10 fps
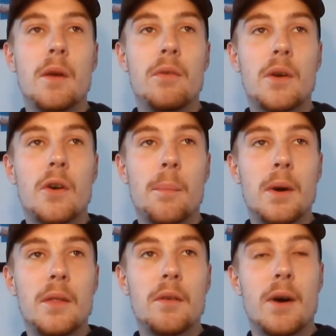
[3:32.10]
If you
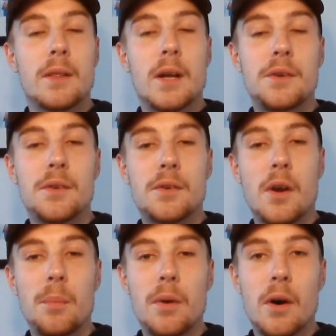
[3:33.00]
couple in the fact that she's
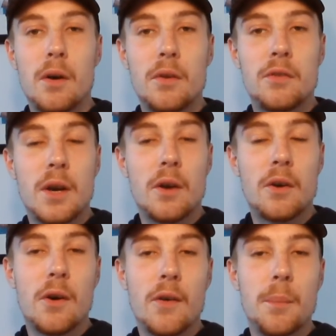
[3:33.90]
going to be on centre
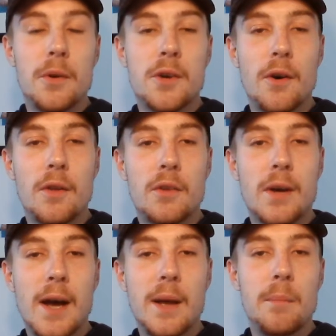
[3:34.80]
court the majority of the
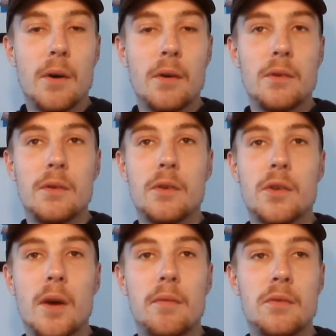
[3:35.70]
time on a
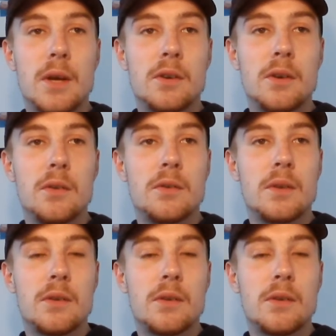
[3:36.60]
surface that she's,